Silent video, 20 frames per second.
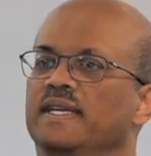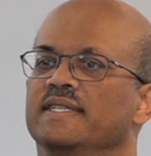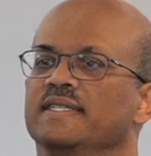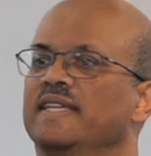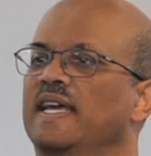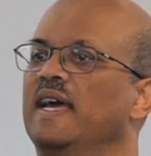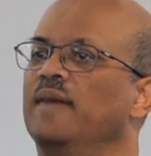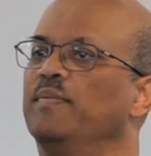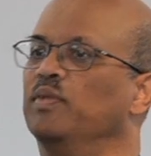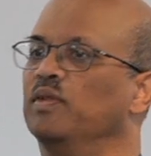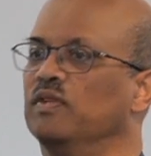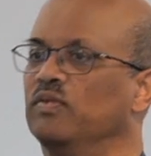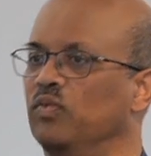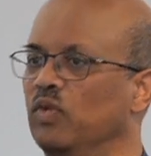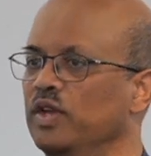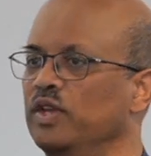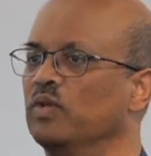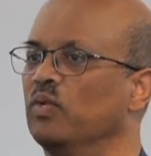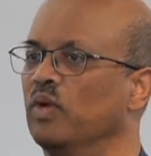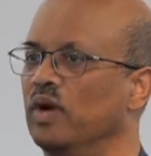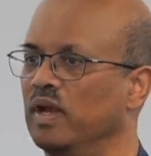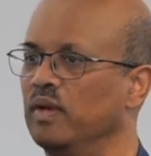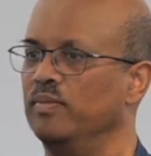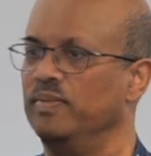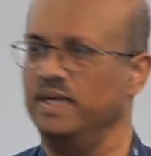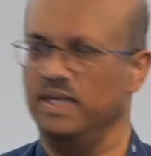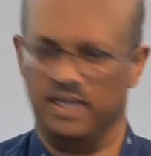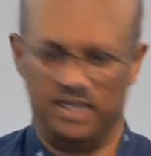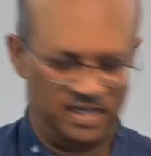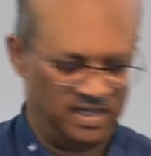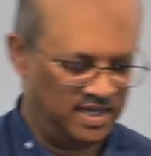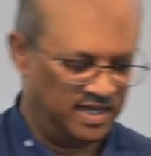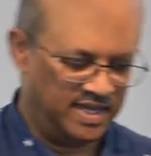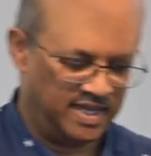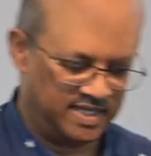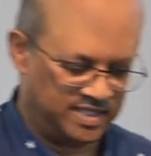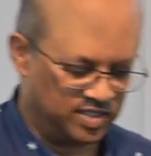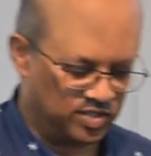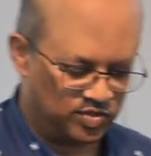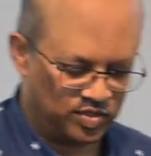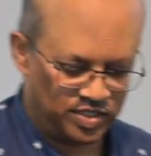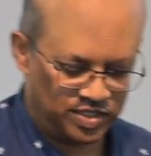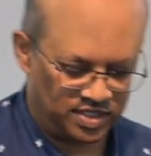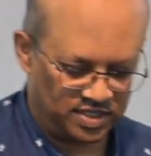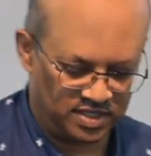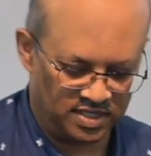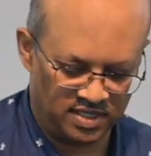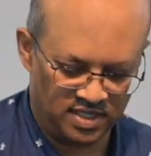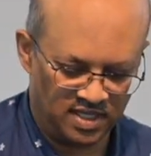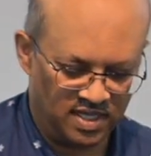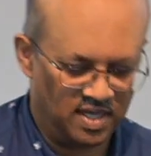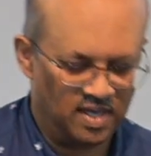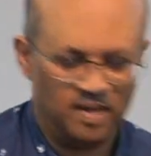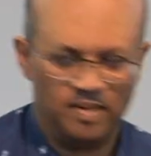the example of what you want to be as a Christian,